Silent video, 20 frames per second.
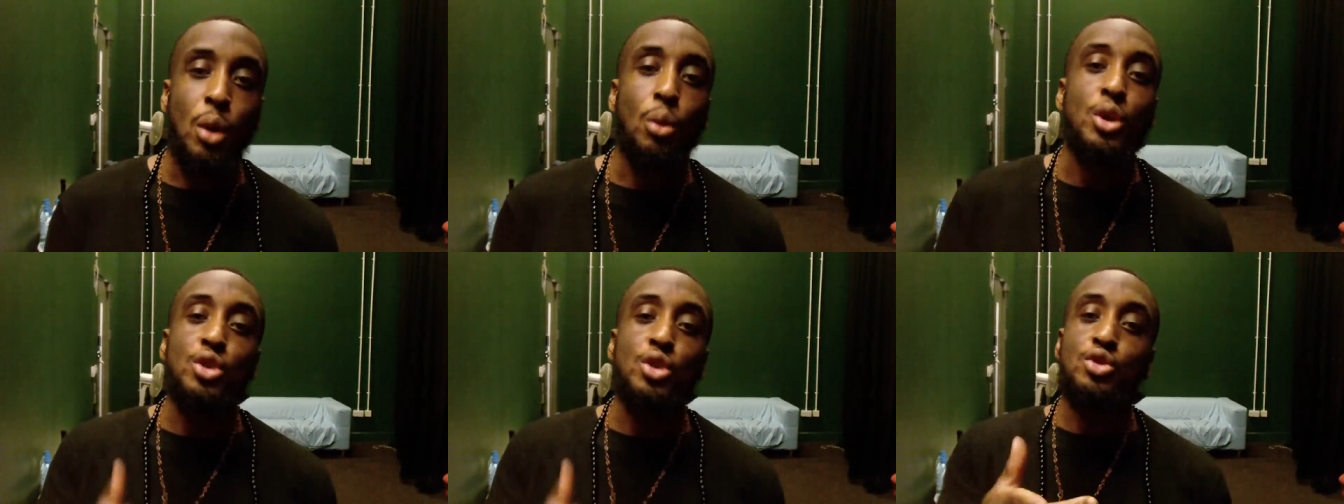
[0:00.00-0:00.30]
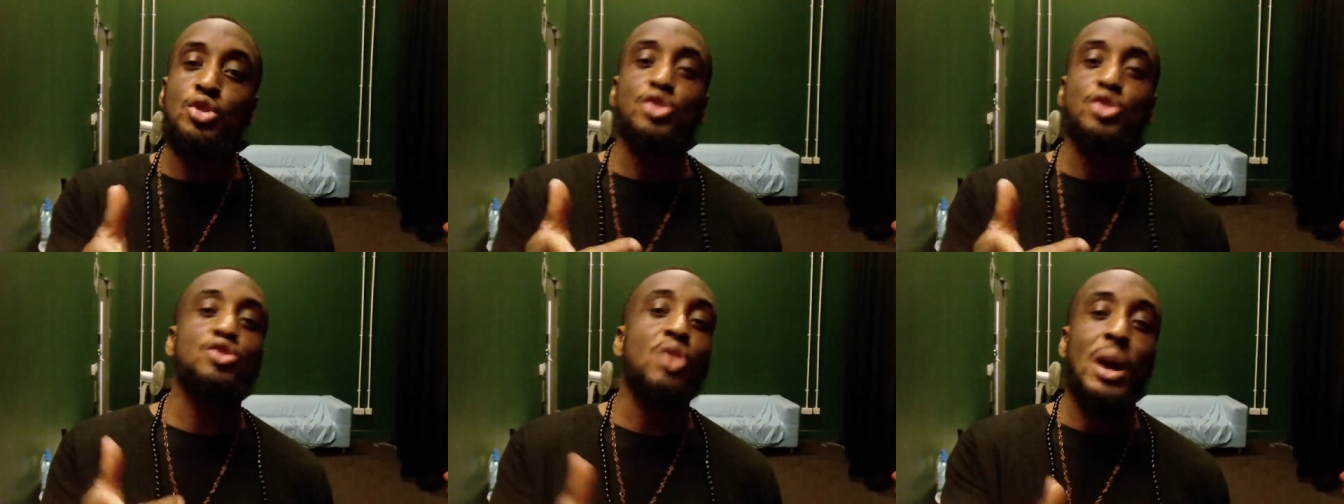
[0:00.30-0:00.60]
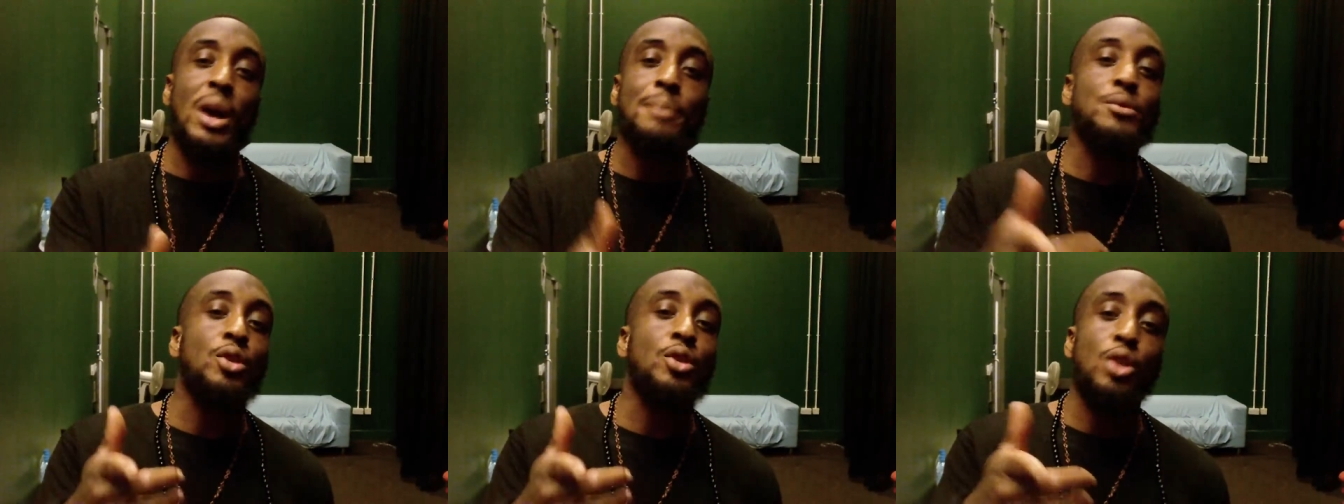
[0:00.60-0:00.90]
when you
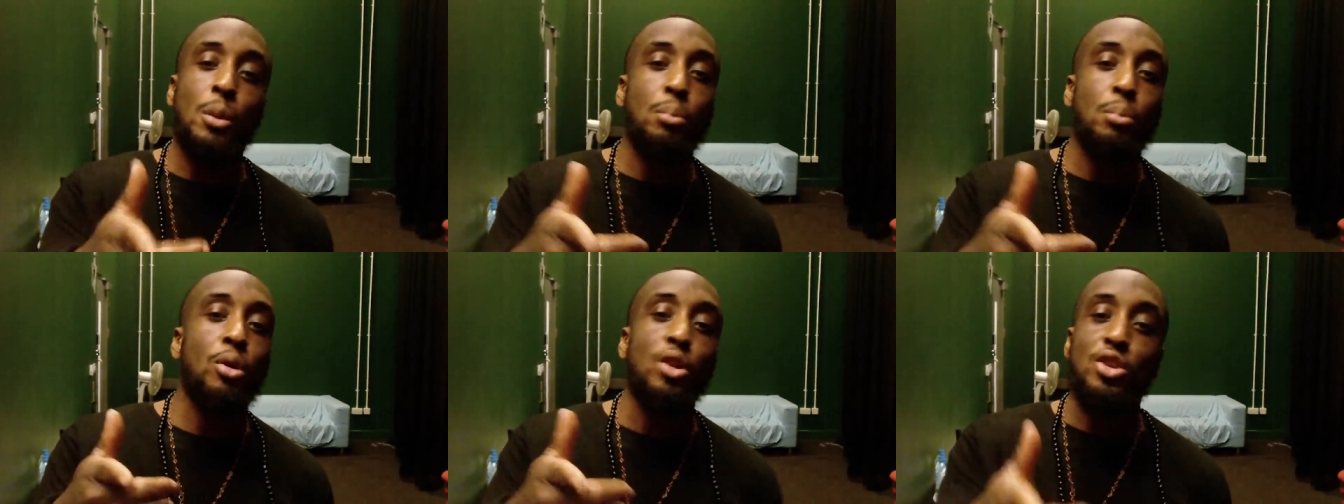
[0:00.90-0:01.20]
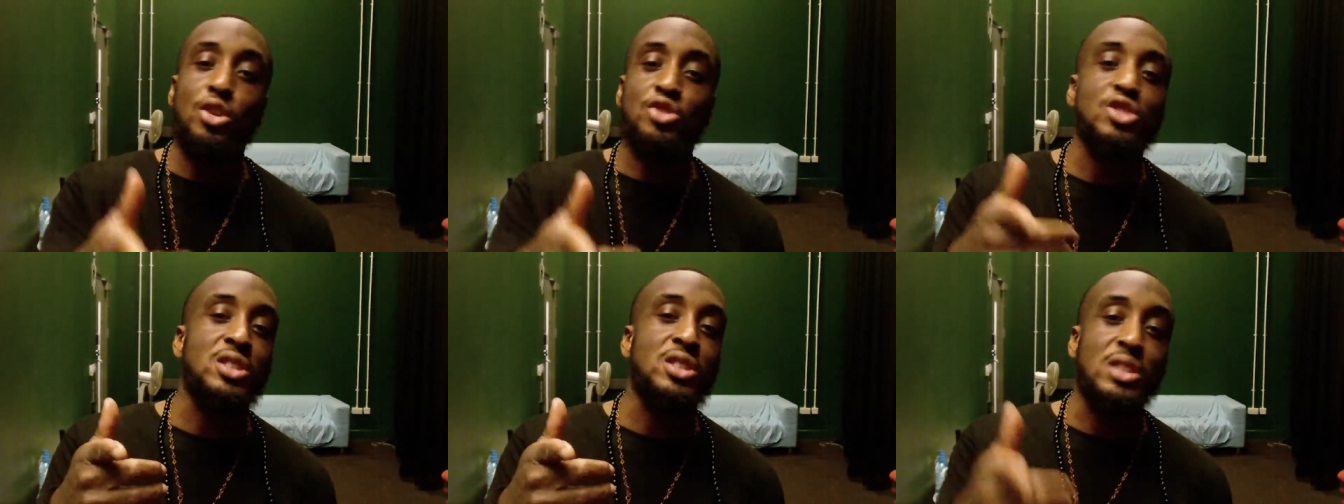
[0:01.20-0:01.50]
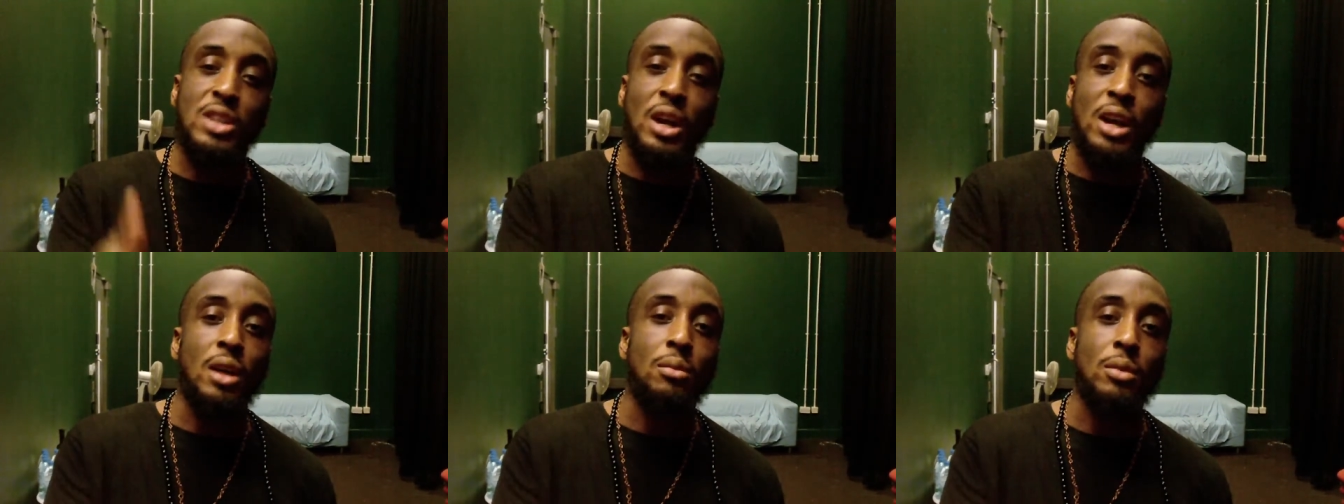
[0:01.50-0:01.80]
subscribe to the politics
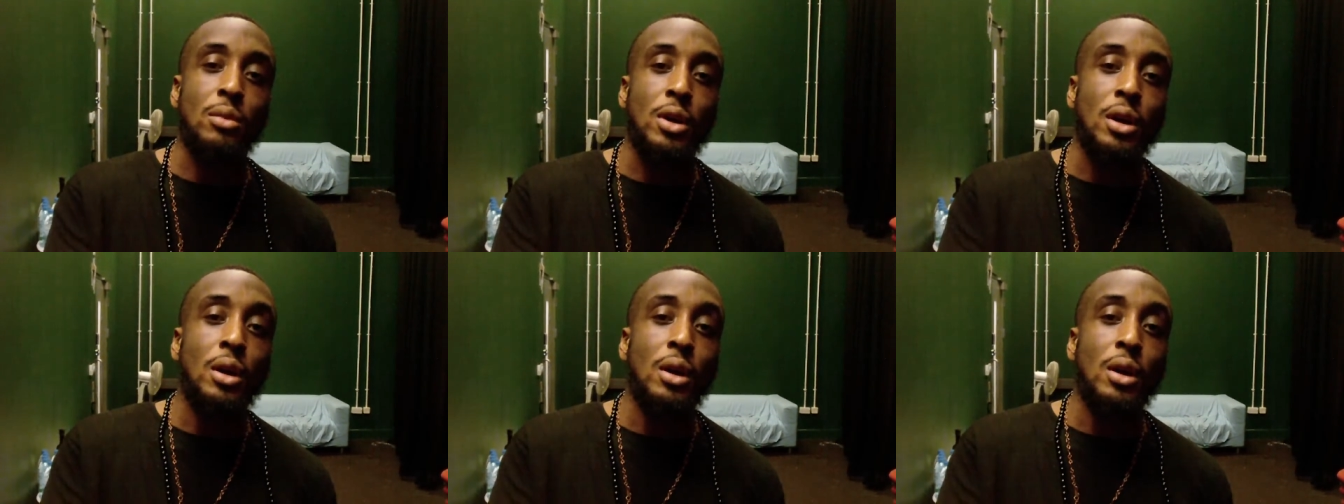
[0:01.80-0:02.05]
game?